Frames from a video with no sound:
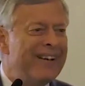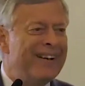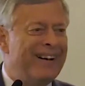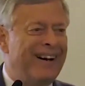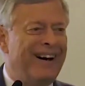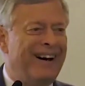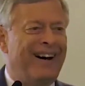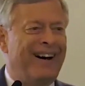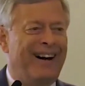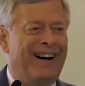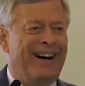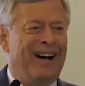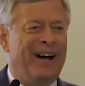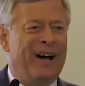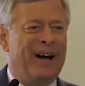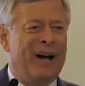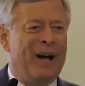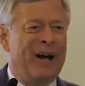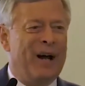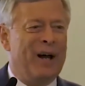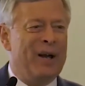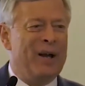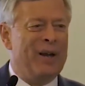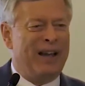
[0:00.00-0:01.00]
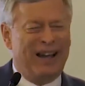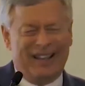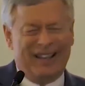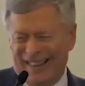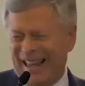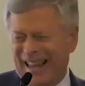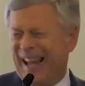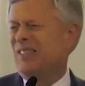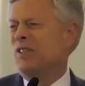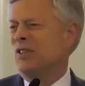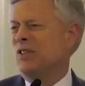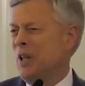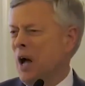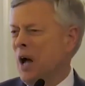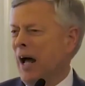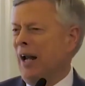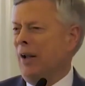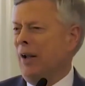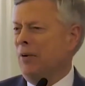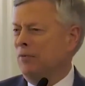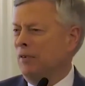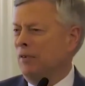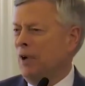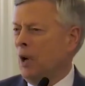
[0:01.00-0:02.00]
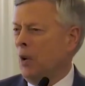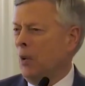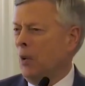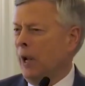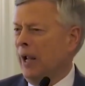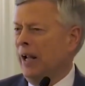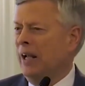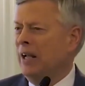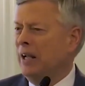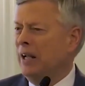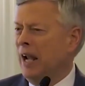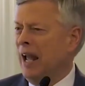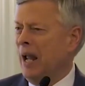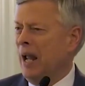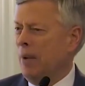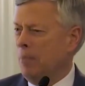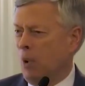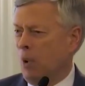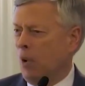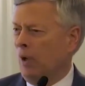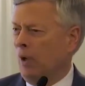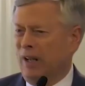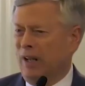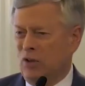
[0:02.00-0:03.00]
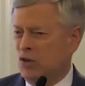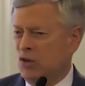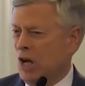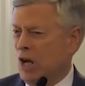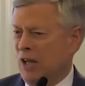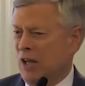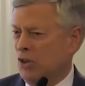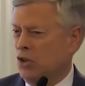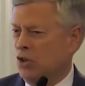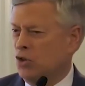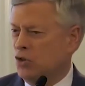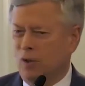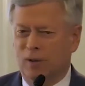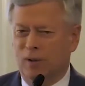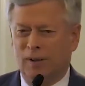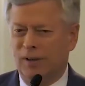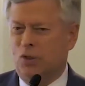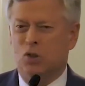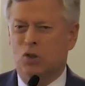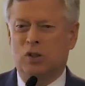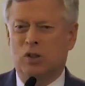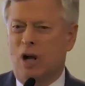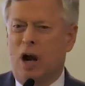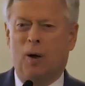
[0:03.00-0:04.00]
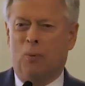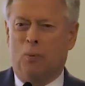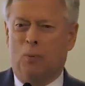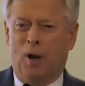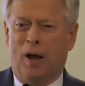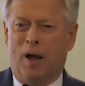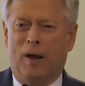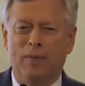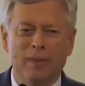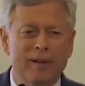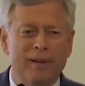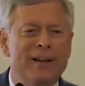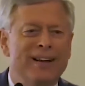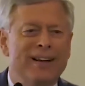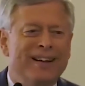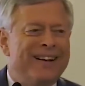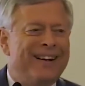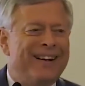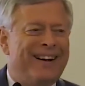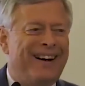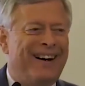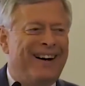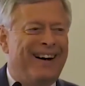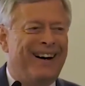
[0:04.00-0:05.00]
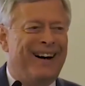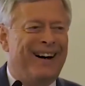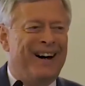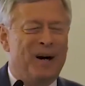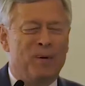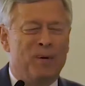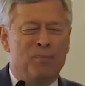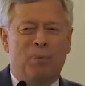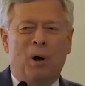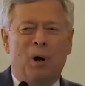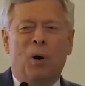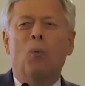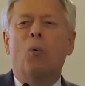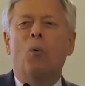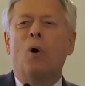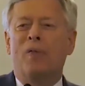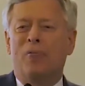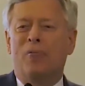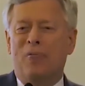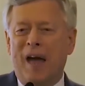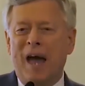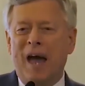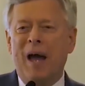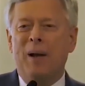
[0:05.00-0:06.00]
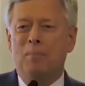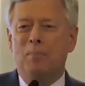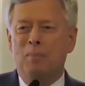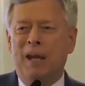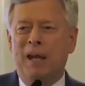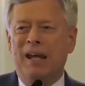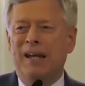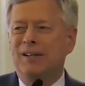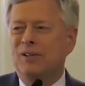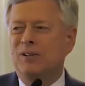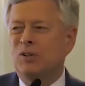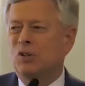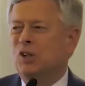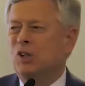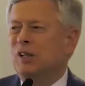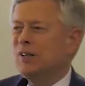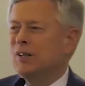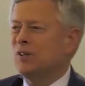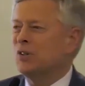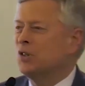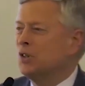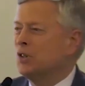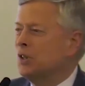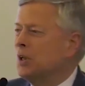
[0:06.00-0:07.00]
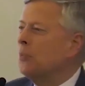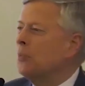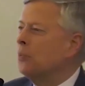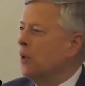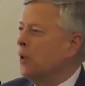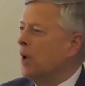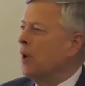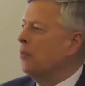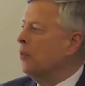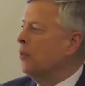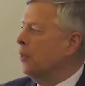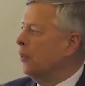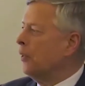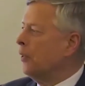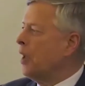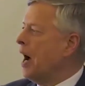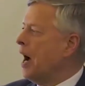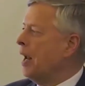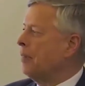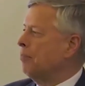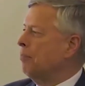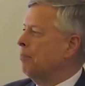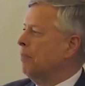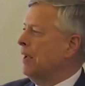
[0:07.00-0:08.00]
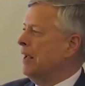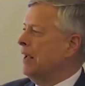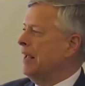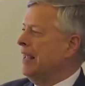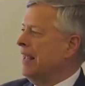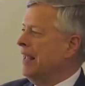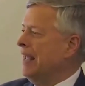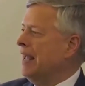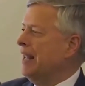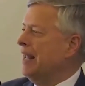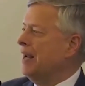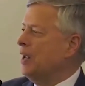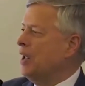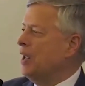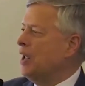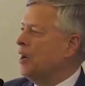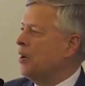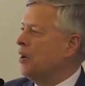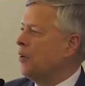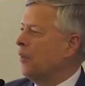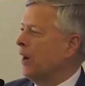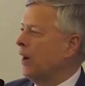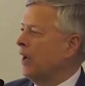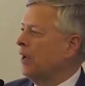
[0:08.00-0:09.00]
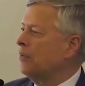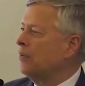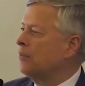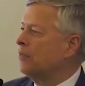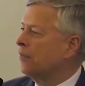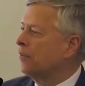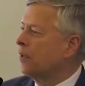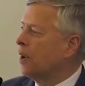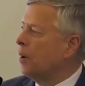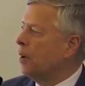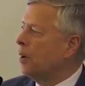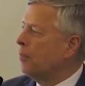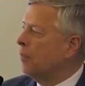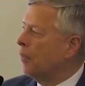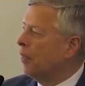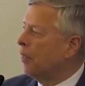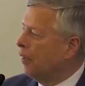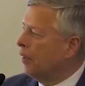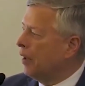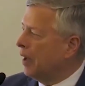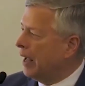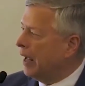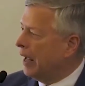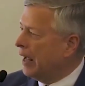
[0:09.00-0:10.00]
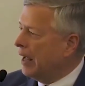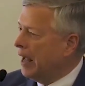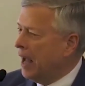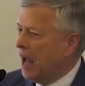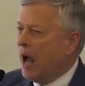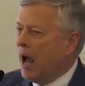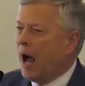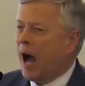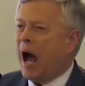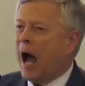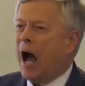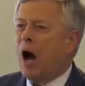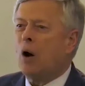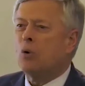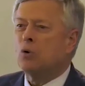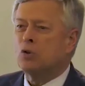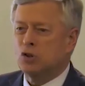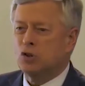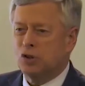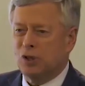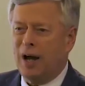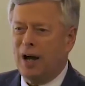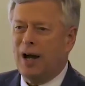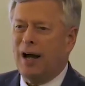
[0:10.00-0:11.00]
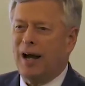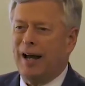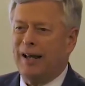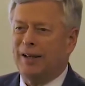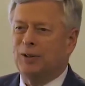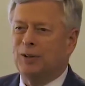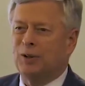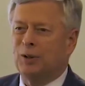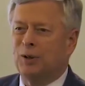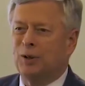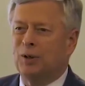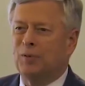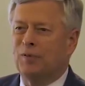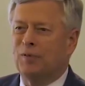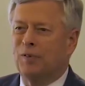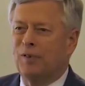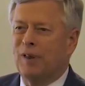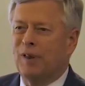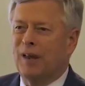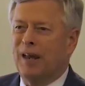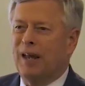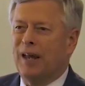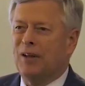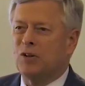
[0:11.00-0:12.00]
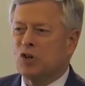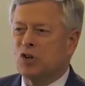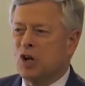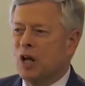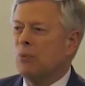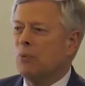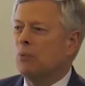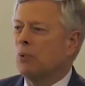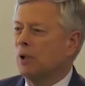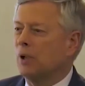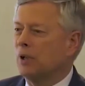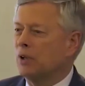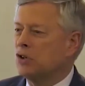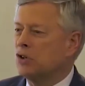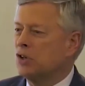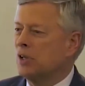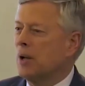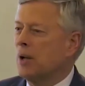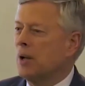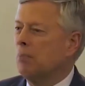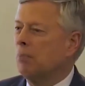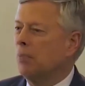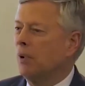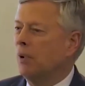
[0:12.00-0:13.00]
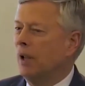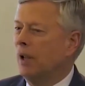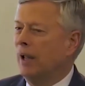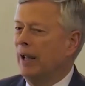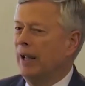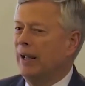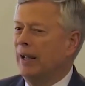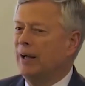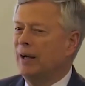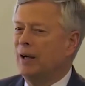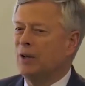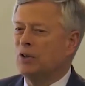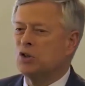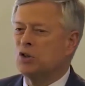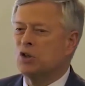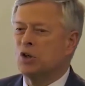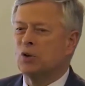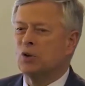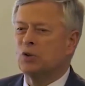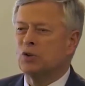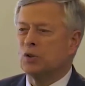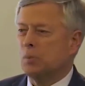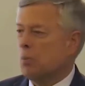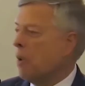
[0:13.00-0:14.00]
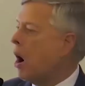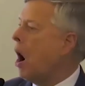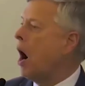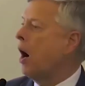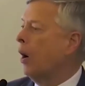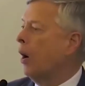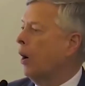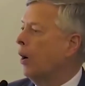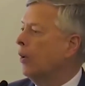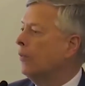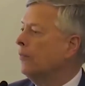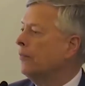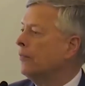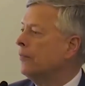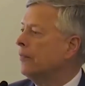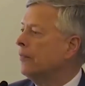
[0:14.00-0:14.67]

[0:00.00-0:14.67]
That's not a very neighborly gesture to start with. But what that means is that we will not begin hearing from the House side of the General Assembly until tomorrow,